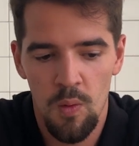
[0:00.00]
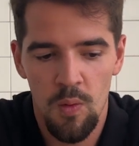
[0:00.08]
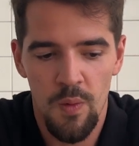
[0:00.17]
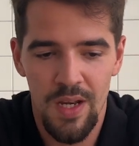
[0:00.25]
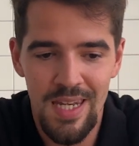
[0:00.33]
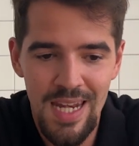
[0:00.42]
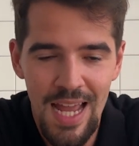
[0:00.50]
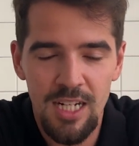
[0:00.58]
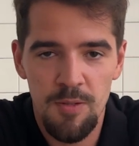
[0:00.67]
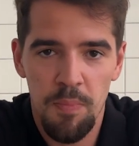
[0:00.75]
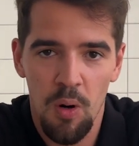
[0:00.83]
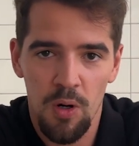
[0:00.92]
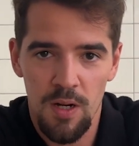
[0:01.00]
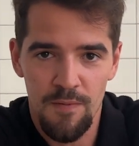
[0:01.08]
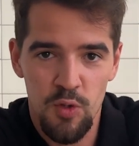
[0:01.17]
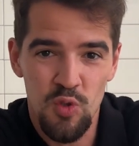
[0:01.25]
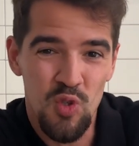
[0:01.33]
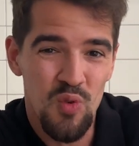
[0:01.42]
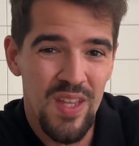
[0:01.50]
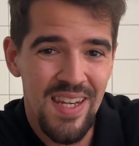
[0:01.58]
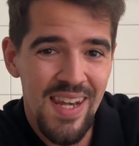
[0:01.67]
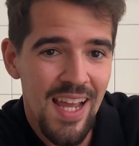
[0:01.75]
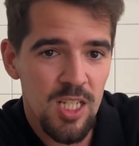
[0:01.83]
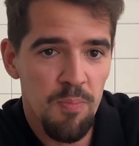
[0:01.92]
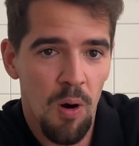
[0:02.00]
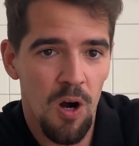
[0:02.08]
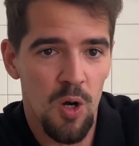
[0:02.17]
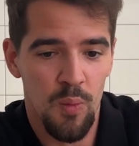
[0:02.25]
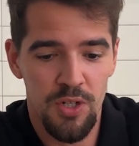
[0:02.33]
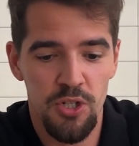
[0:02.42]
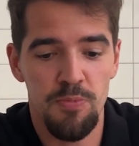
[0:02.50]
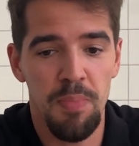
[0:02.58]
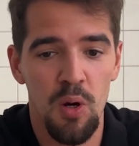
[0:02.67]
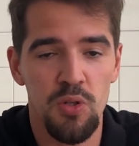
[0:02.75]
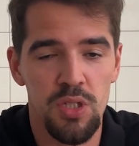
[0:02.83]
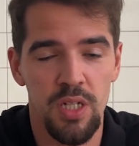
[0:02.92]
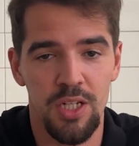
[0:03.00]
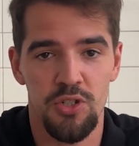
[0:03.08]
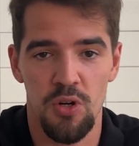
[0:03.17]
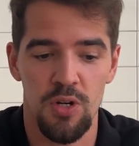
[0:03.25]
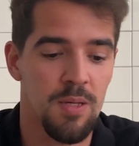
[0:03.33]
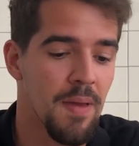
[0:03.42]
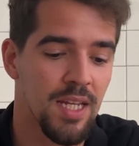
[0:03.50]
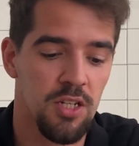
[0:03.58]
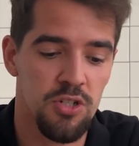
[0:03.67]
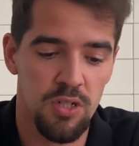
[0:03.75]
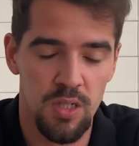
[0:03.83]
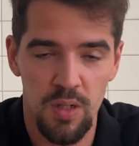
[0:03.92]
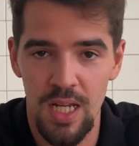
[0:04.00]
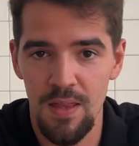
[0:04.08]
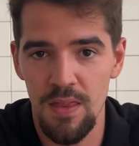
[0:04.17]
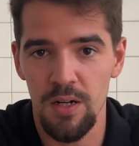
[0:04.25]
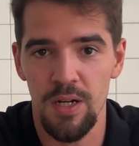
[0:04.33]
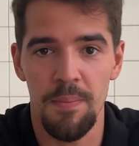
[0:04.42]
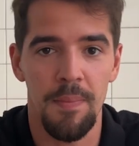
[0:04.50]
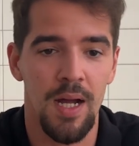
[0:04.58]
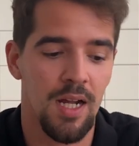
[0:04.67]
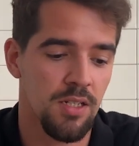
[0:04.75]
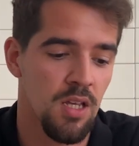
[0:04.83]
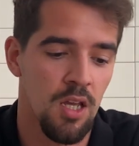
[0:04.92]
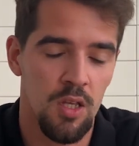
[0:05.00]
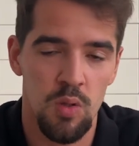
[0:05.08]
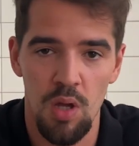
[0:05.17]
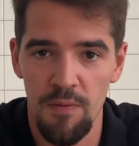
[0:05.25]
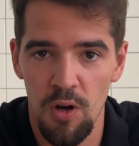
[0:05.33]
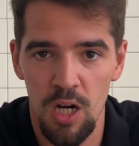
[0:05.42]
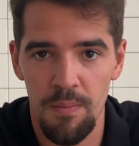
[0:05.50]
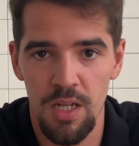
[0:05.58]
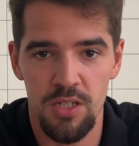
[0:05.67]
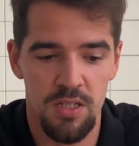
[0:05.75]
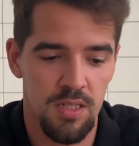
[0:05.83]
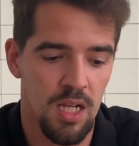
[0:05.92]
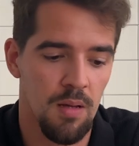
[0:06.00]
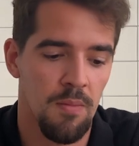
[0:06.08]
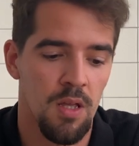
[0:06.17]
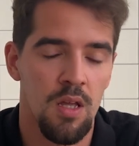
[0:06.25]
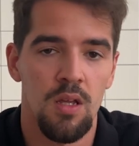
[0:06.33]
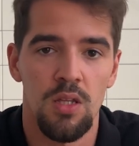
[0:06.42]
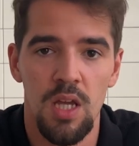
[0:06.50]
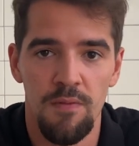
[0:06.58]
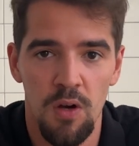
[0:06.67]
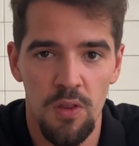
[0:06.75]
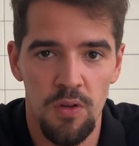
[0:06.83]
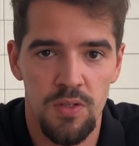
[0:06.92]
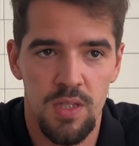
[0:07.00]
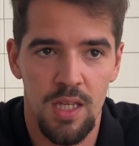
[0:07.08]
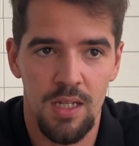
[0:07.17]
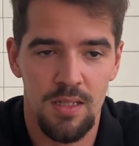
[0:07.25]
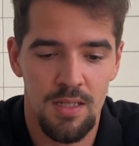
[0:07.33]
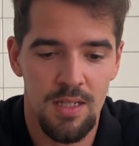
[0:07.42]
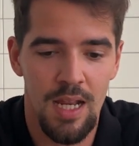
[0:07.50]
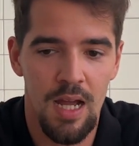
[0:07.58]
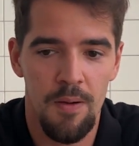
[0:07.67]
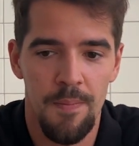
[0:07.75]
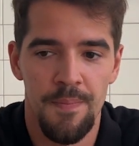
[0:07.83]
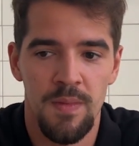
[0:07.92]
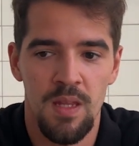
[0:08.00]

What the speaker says: The next part, you do the next part, which is post-click journey, making sure you're in their inbox, you have automation set up, you have all those things. Now,